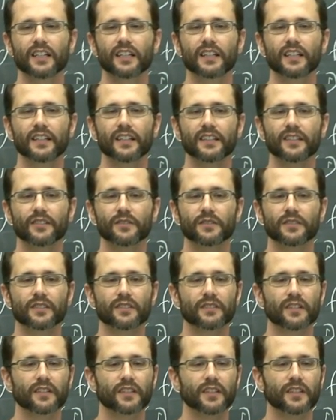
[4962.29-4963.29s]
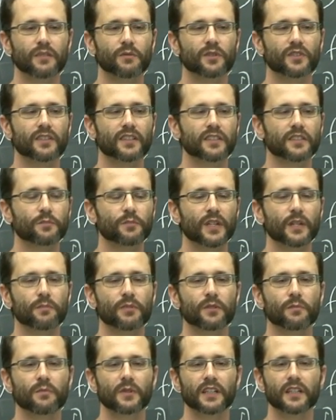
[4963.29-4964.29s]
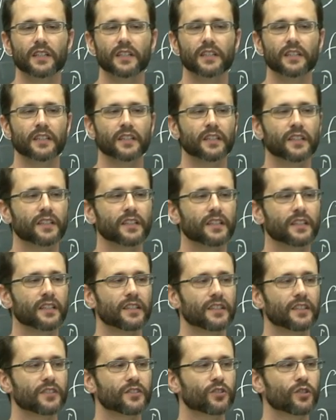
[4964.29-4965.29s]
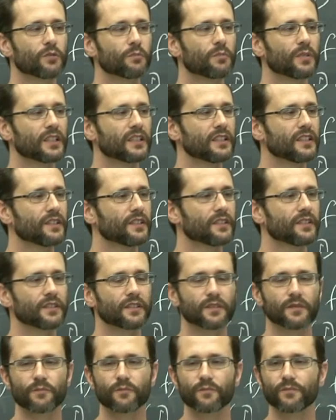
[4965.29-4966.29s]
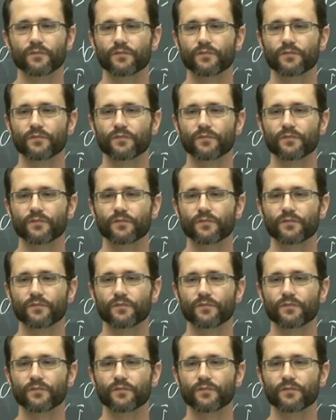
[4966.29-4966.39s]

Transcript: Uh, I think there was this paper by uh, John Bell in,